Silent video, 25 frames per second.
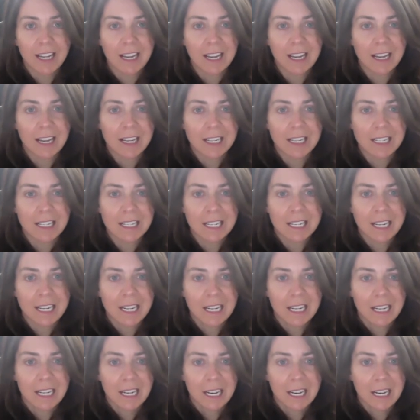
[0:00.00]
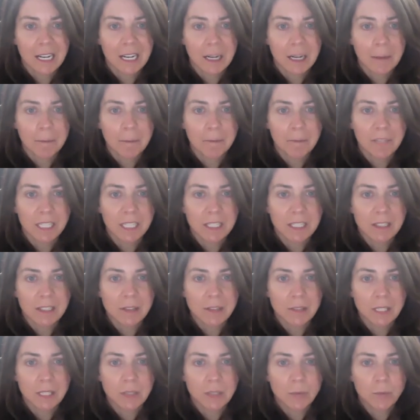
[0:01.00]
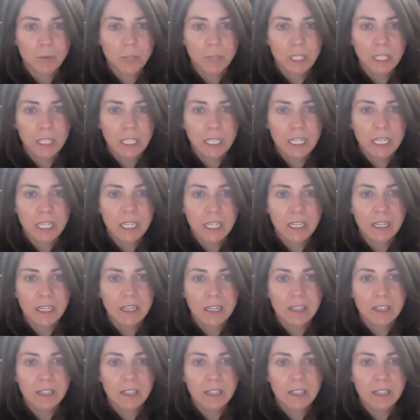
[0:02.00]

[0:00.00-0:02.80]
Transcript: And um, it's, it's really